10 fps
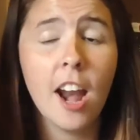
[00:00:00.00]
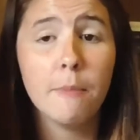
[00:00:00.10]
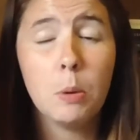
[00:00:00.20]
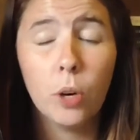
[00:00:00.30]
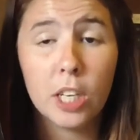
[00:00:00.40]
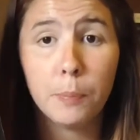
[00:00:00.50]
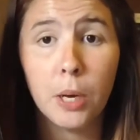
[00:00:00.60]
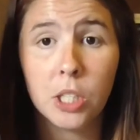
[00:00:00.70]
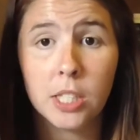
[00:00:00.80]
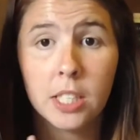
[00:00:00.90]
I've been wanting to
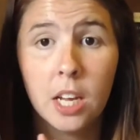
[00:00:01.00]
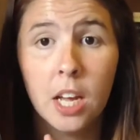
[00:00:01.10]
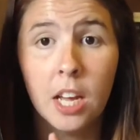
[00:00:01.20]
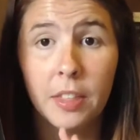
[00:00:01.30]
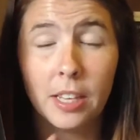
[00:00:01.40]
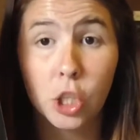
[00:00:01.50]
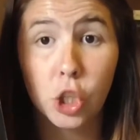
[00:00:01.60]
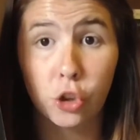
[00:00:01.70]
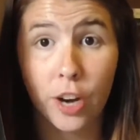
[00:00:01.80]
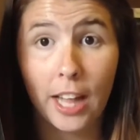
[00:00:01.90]
purchase these
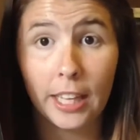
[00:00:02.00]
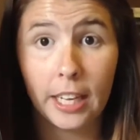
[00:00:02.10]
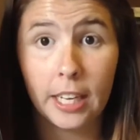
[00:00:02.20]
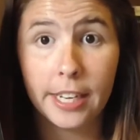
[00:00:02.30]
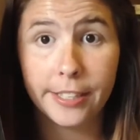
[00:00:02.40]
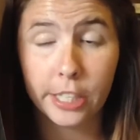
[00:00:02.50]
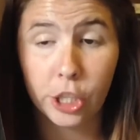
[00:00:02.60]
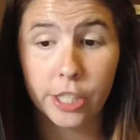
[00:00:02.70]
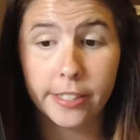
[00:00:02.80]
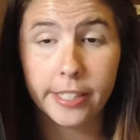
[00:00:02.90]
Australian
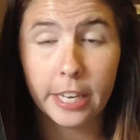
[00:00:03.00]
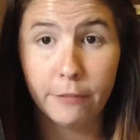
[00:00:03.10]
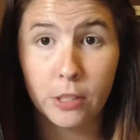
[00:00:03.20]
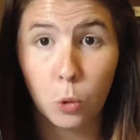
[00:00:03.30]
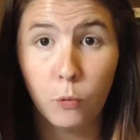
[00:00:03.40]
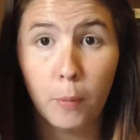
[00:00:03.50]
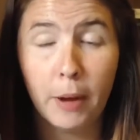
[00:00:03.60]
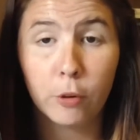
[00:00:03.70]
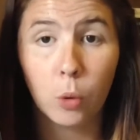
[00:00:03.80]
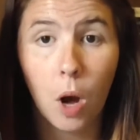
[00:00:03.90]
editions in physical
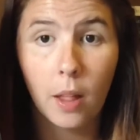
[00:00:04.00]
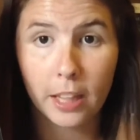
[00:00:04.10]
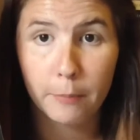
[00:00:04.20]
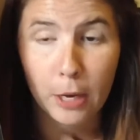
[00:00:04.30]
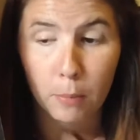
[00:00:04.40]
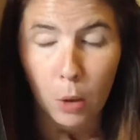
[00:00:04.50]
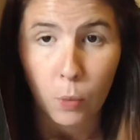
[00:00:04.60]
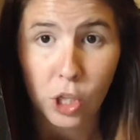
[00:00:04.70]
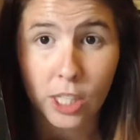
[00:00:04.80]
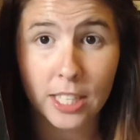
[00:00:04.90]
format for a while. Like, they've been on my
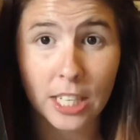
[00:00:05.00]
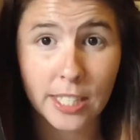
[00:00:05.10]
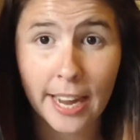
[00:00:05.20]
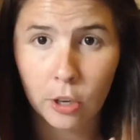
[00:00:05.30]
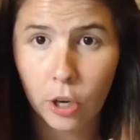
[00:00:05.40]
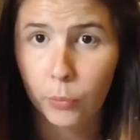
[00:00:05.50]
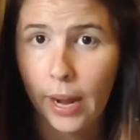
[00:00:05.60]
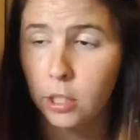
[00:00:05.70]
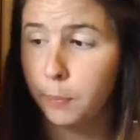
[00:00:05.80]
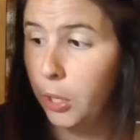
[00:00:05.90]
wish list and I just hadn't got
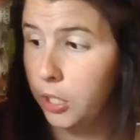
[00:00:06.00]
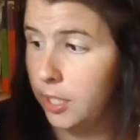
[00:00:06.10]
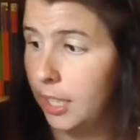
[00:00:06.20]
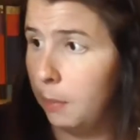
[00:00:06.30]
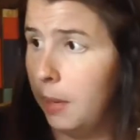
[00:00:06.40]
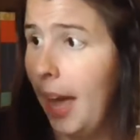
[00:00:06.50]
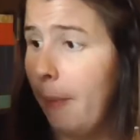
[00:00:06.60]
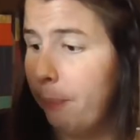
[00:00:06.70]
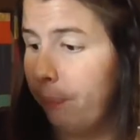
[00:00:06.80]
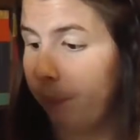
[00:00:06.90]
around to purchasing them yet.